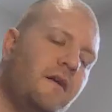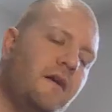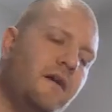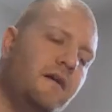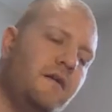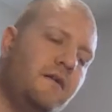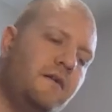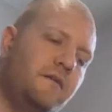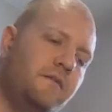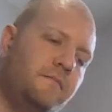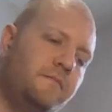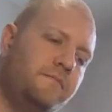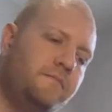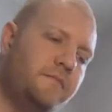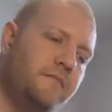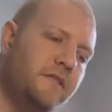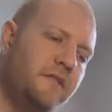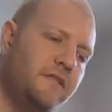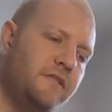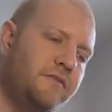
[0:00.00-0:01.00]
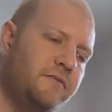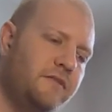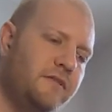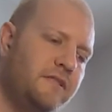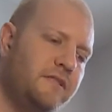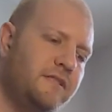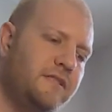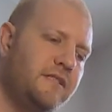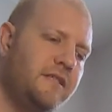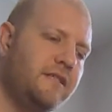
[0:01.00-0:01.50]
I just
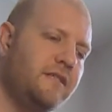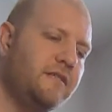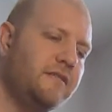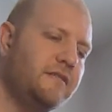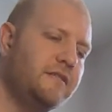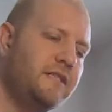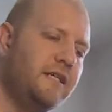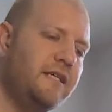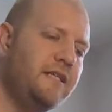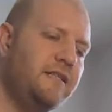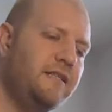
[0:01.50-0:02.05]
wanted to see here.